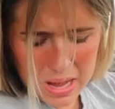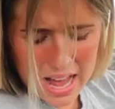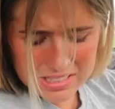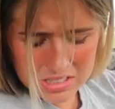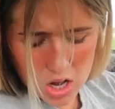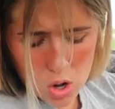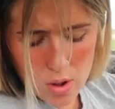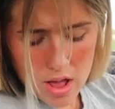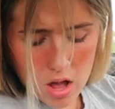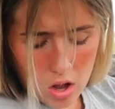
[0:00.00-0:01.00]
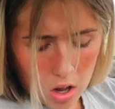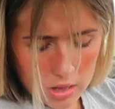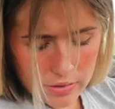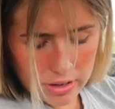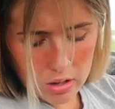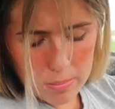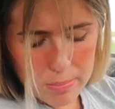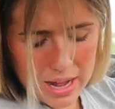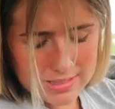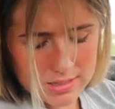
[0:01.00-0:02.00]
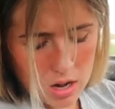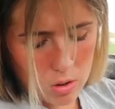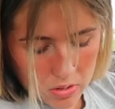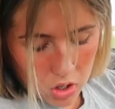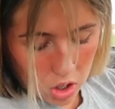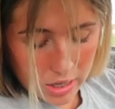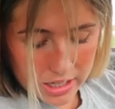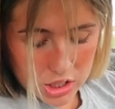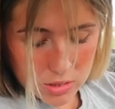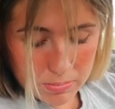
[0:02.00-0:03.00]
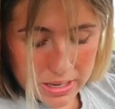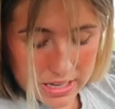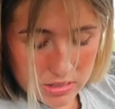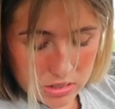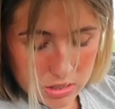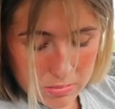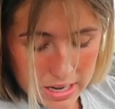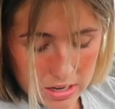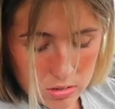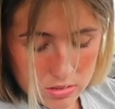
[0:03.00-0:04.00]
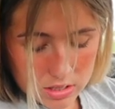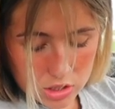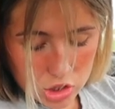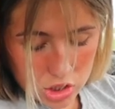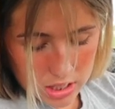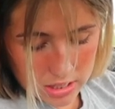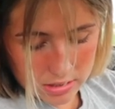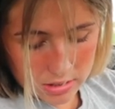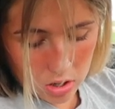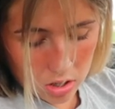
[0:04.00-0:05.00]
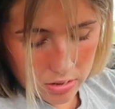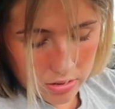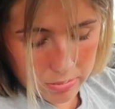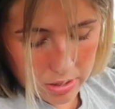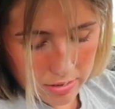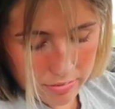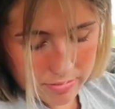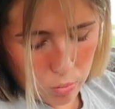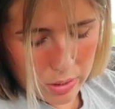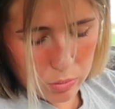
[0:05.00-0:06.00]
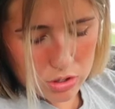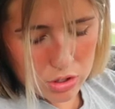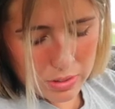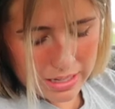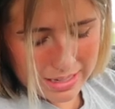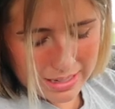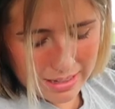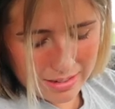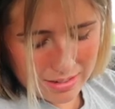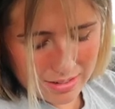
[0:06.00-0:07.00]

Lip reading: Pesto, olive oil, pesto, garnish, basil, tomatoes, cheese, all of the above. Where will you eat it?